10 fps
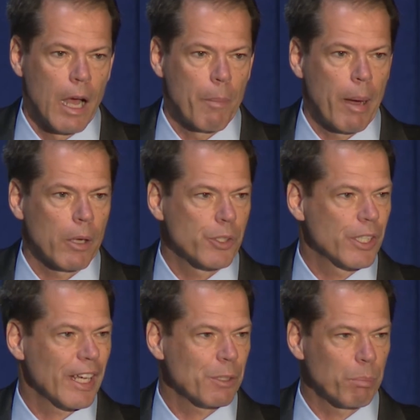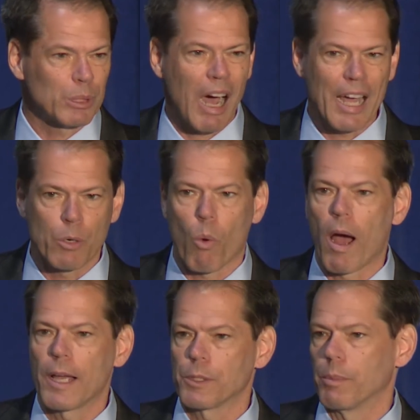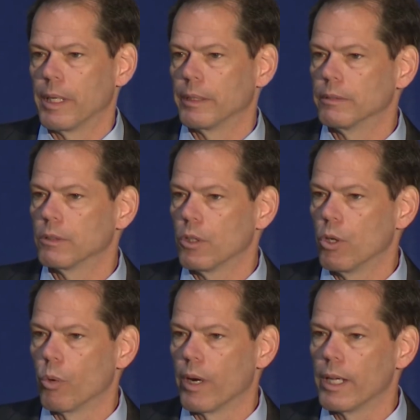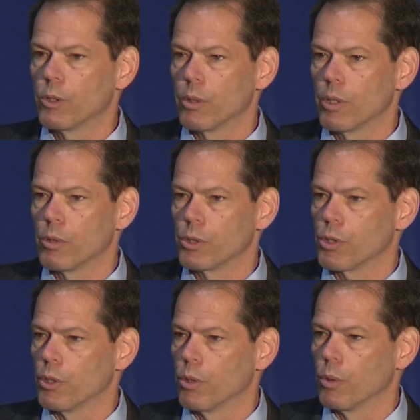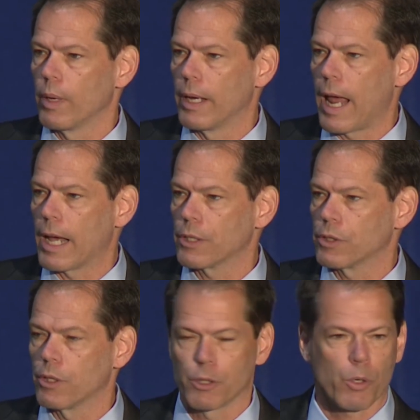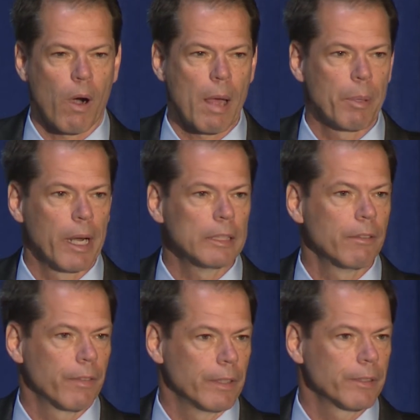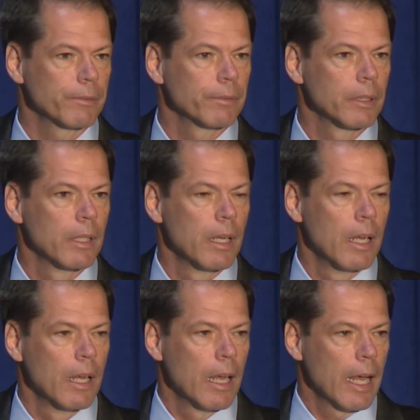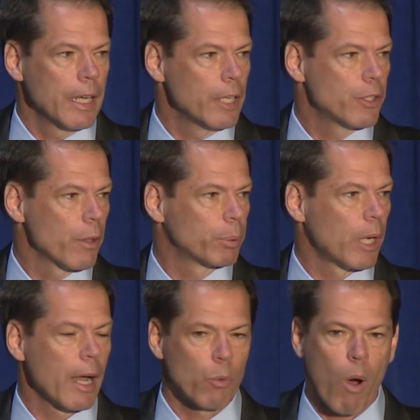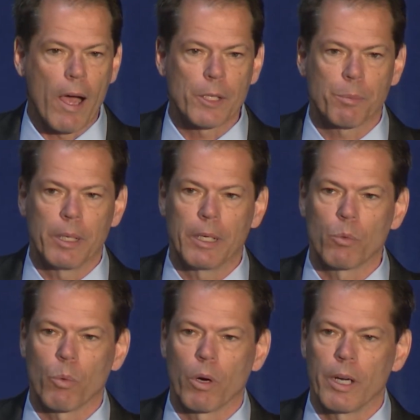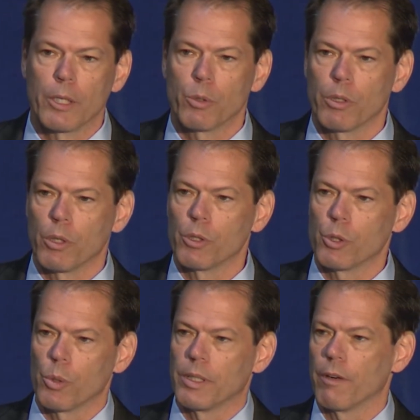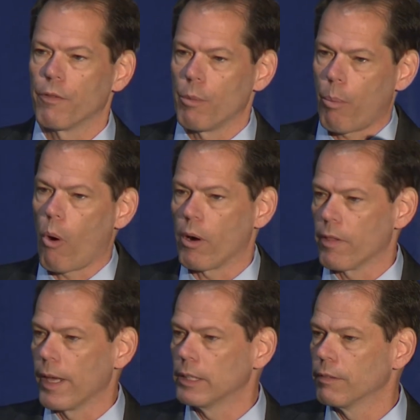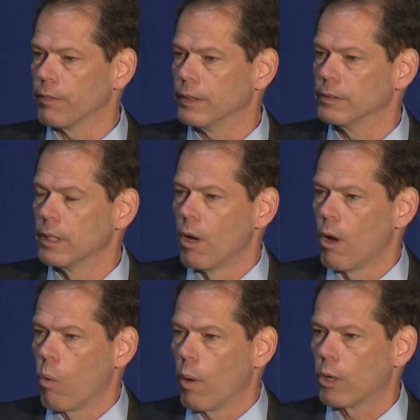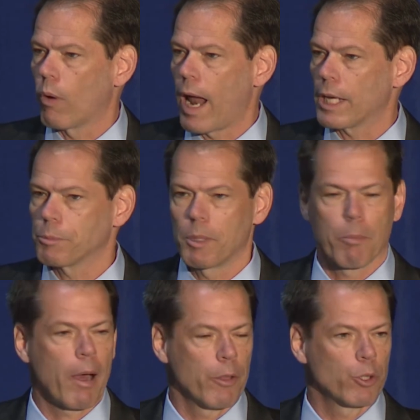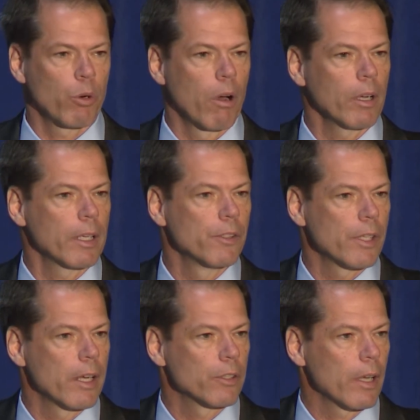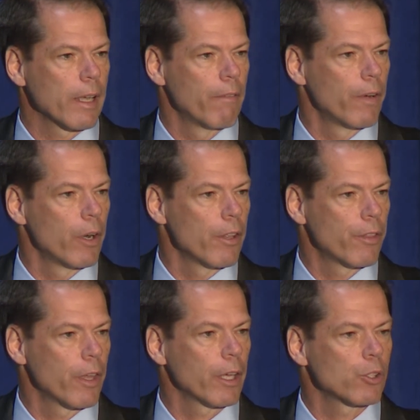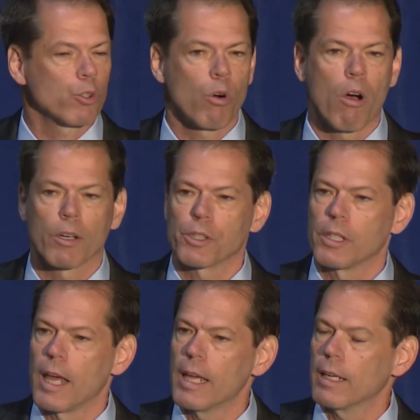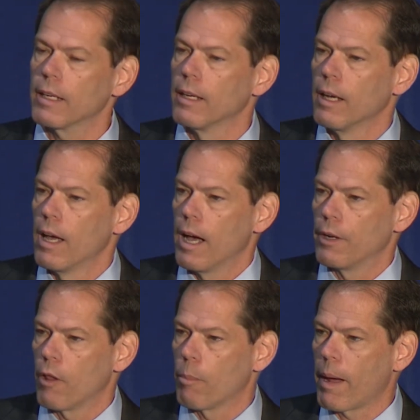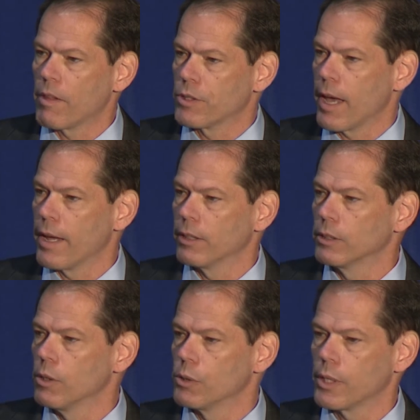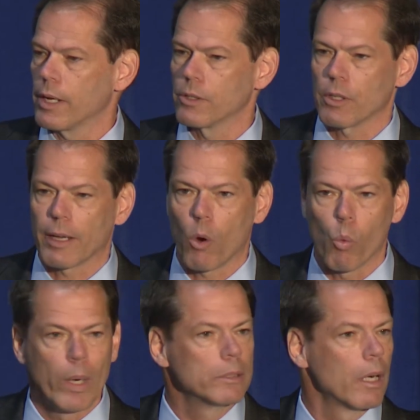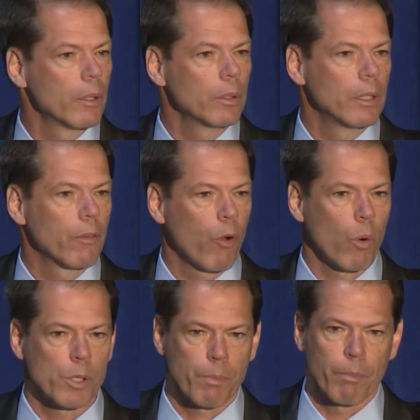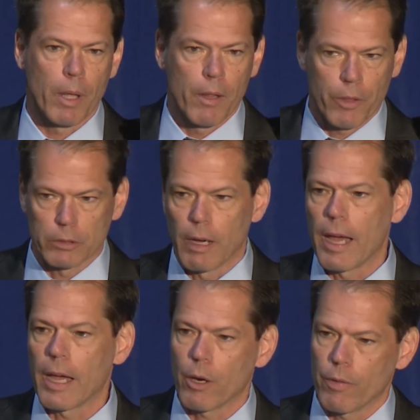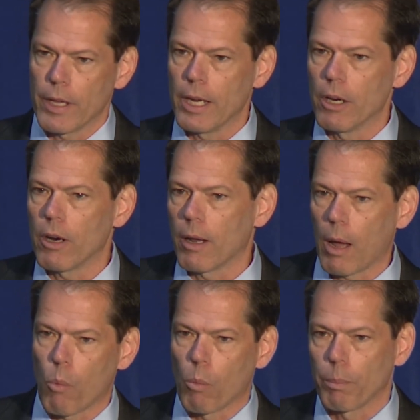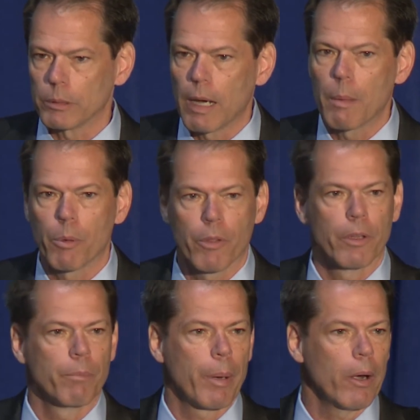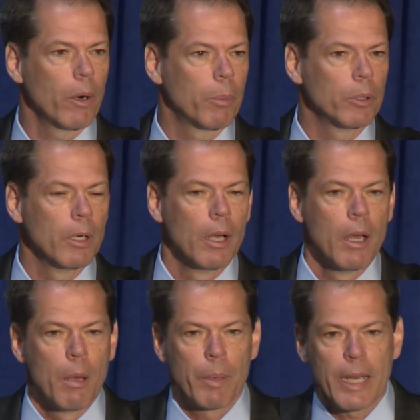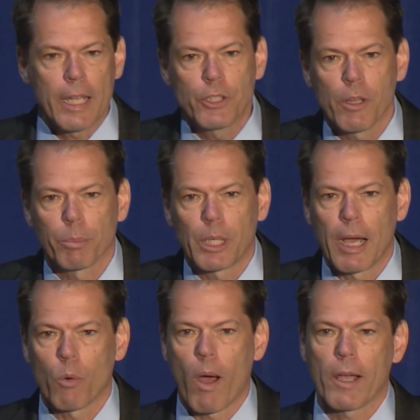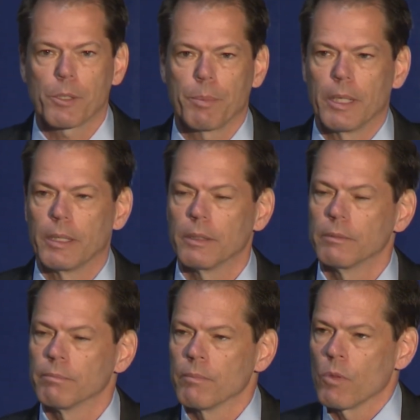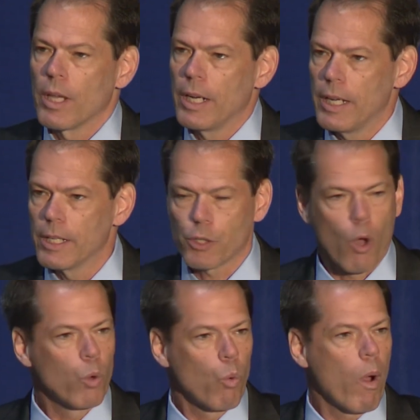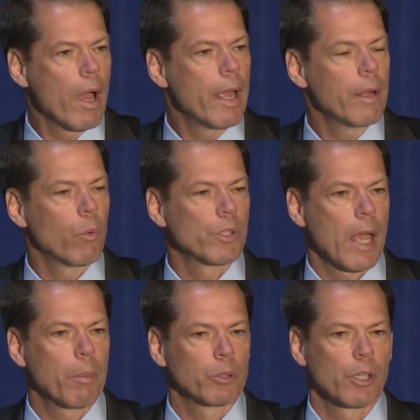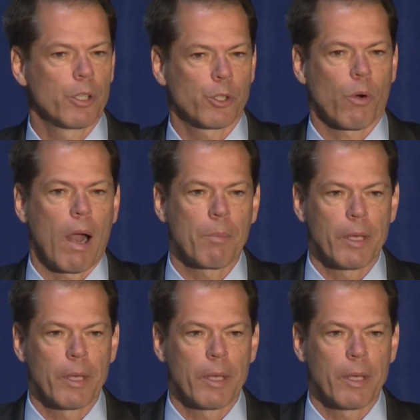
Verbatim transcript: about six blind wise men who were introduced to and asked to describe an elephant. And each of the blind wise men were introduced to a different part of the elephant. One grasped it by the trunk and said it's like a very thick, strong snake. Another by the tail, who said it's like a willow. And of course, the leg or the ear. I, I won't belabor the parable, but each of the blind wise men in his own way, was able to describe